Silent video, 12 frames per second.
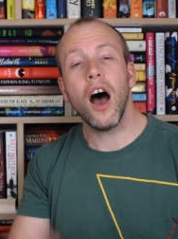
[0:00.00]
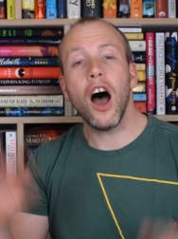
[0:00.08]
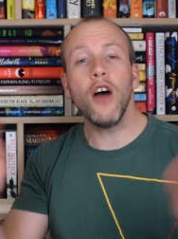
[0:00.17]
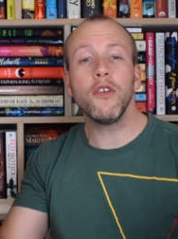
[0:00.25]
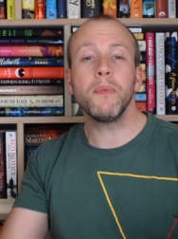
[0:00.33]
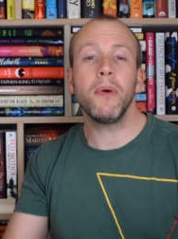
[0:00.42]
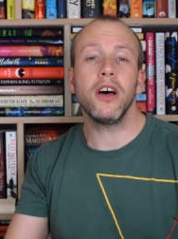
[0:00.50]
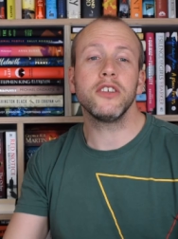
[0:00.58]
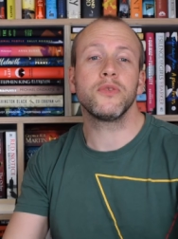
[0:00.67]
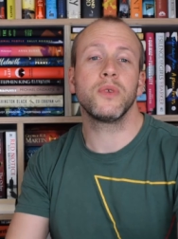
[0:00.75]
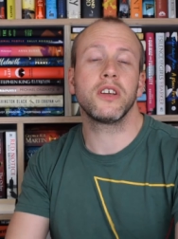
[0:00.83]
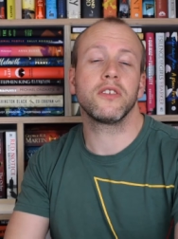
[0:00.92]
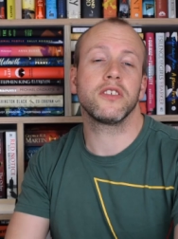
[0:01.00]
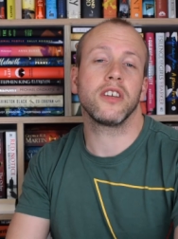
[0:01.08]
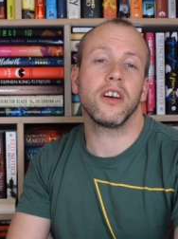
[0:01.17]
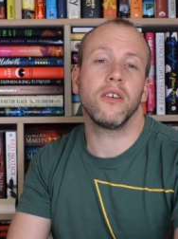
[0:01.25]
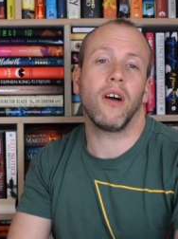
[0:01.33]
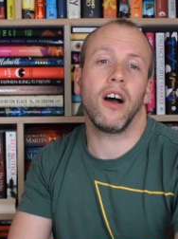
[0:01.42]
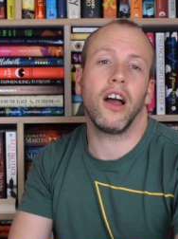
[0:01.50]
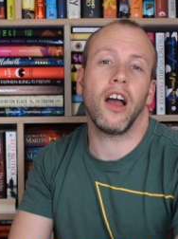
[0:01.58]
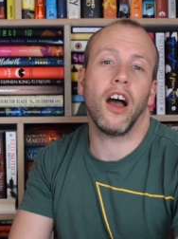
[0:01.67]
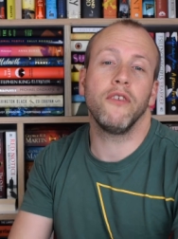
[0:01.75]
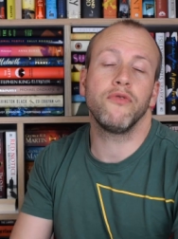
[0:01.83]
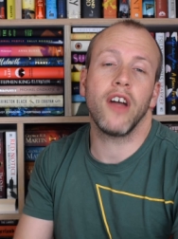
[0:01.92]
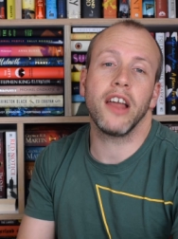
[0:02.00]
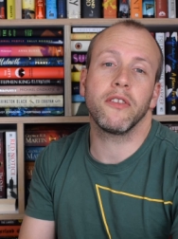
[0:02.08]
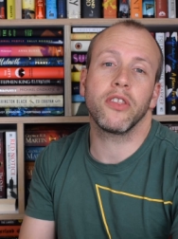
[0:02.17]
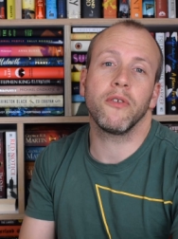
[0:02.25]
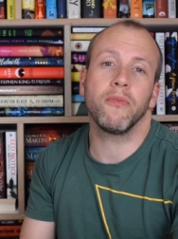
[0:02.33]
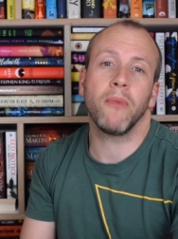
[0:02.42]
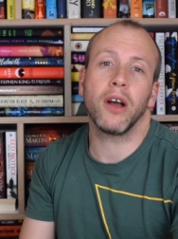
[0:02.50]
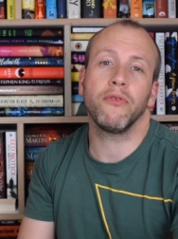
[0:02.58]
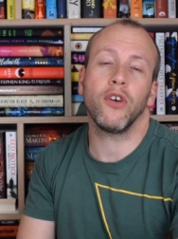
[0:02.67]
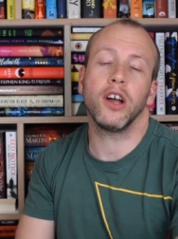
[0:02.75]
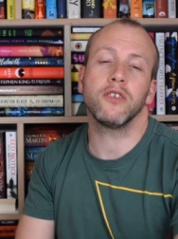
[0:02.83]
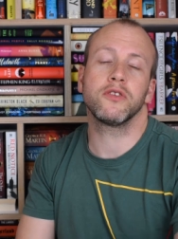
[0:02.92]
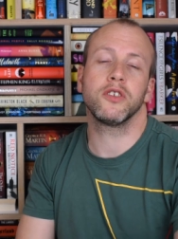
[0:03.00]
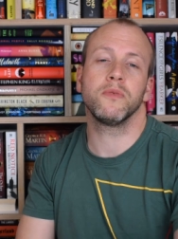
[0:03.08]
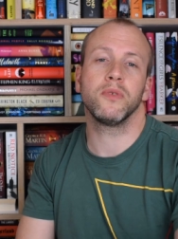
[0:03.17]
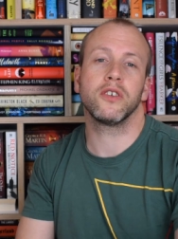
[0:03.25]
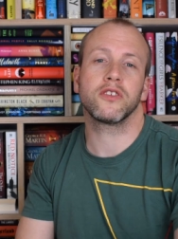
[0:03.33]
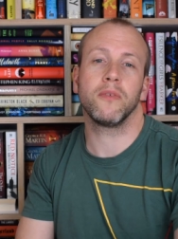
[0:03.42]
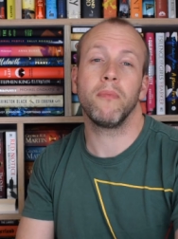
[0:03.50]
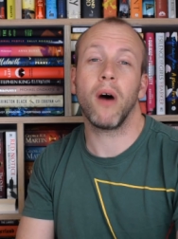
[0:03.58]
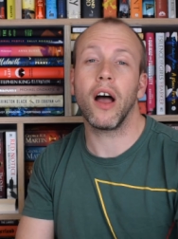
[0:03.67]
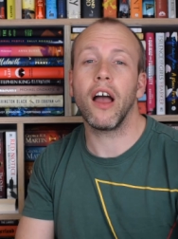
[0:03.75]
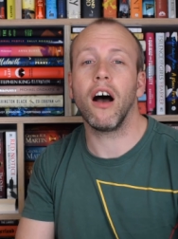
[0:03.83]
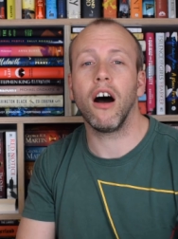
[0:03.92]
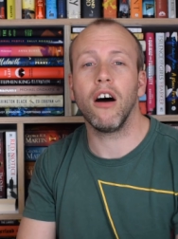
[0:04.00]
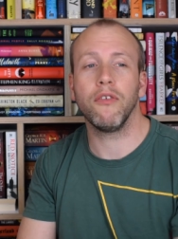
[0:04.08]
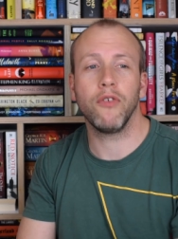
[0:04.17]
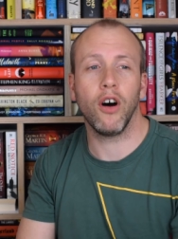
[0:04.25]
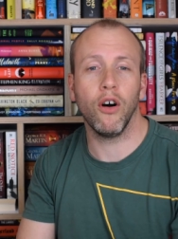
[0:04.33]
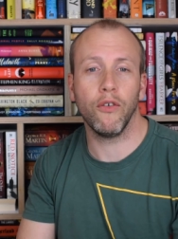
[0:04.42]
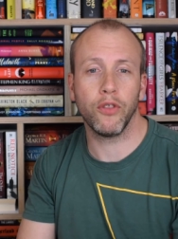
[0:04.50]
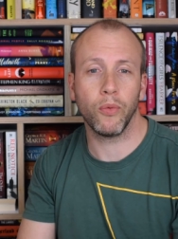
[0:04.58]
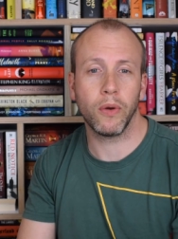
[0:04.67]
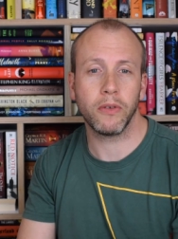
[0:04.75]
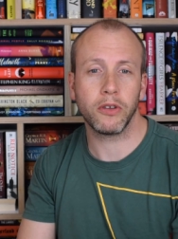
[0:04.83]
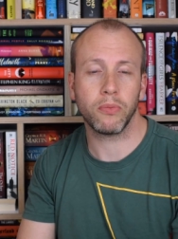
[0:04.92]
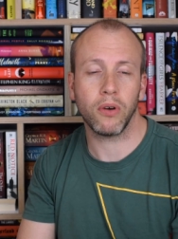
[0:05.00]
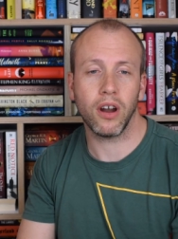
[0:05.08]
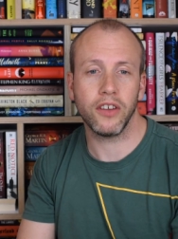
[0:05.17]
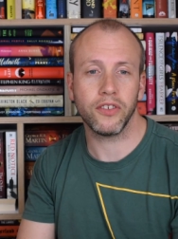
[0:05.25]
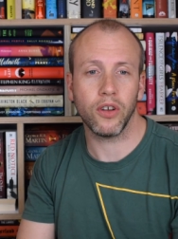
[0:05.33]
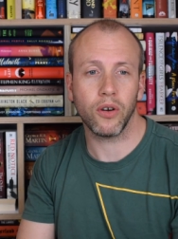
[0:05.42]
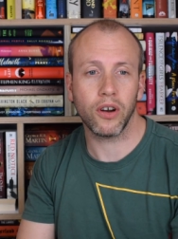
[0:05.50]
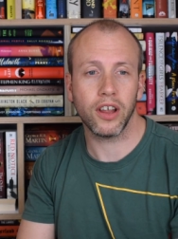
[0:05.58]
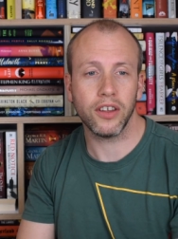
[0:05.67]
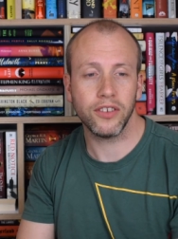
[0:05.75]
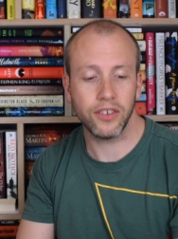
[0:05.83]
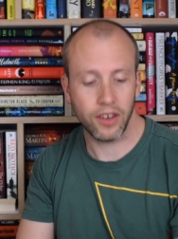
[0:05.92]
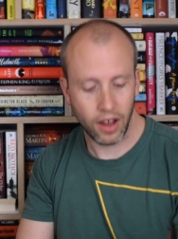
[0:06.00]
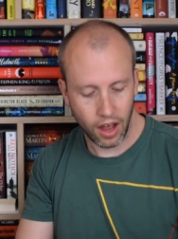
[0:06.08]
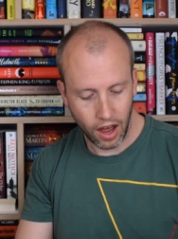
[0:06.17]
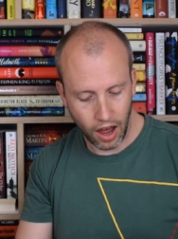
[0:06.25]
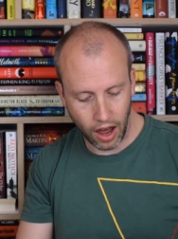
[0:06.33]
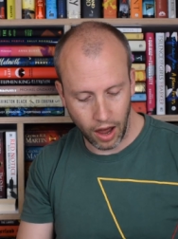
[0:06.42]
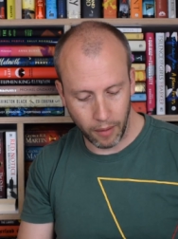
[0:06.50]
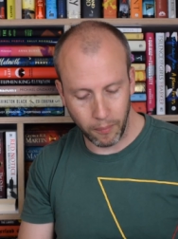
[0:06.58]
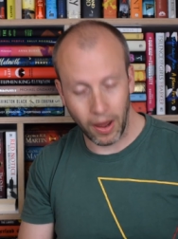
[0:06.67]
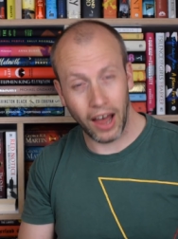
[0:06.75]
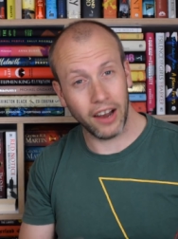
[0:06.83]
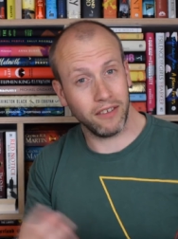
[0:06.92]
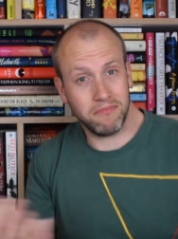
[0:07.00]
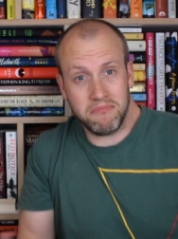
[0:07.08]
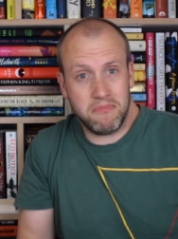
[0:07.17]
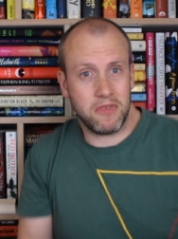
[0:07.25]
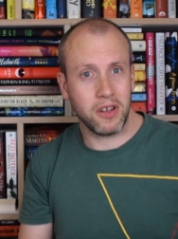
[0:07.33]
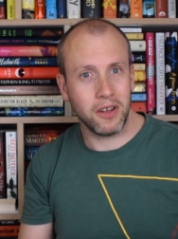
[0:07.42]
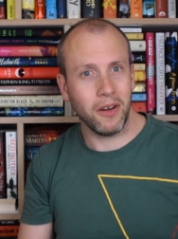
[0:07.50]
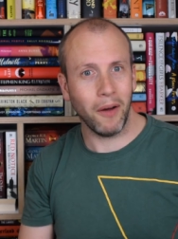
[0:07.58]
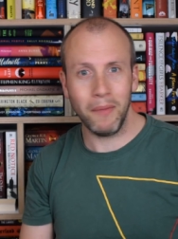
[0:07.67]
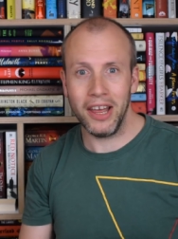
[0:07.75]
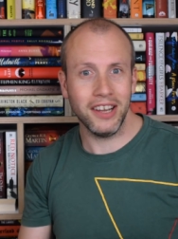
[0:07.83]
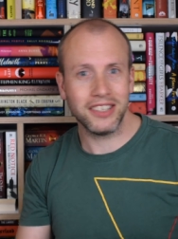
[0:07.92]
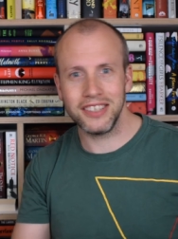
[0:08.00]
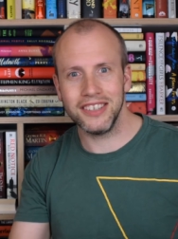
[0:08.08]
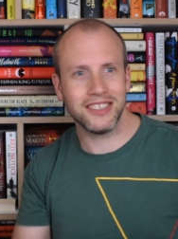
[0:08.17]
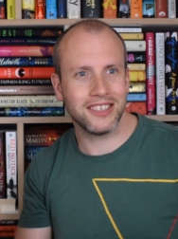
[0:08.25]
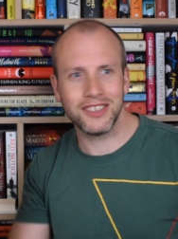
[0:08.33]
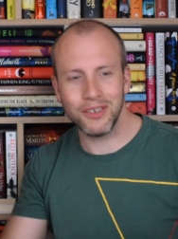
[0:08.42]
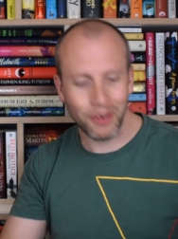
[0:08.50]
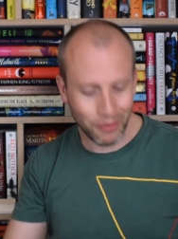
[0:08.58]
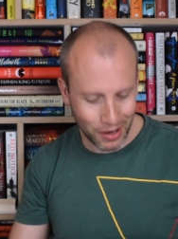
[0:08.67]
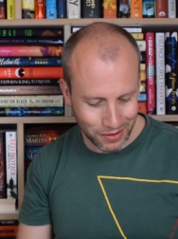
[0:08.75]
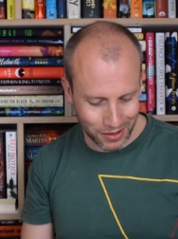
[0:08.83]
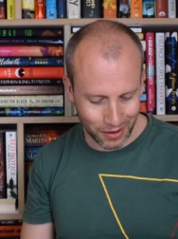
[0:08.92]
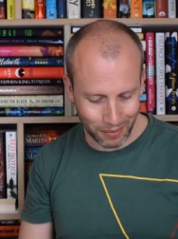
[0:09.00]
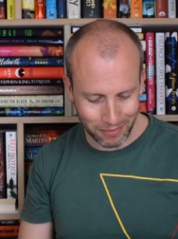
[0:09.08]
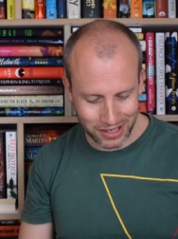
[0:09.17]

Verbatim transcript: Over the past week or so, I, have read the, my final two books on my half of the Women's Prize long um, and I'm here to, to do reviews of them.